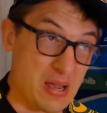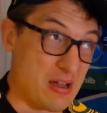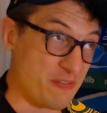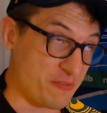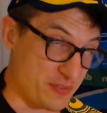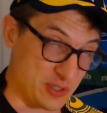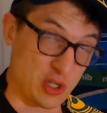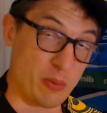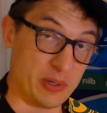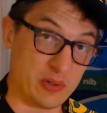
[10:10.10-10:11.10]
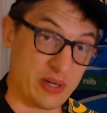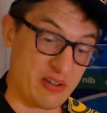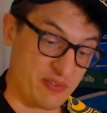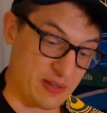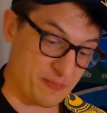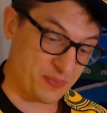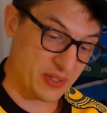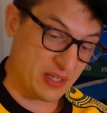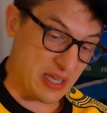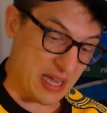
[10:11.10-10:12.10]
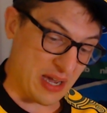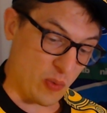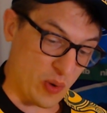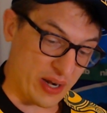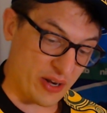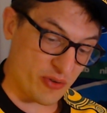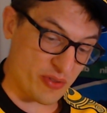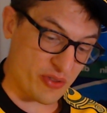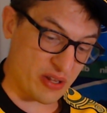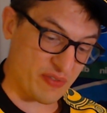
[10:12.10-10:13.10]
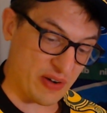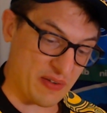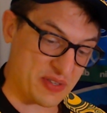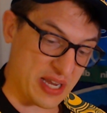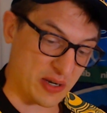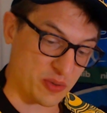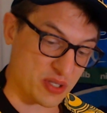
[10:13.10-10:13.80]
Phenomenal effort. 135 tackles.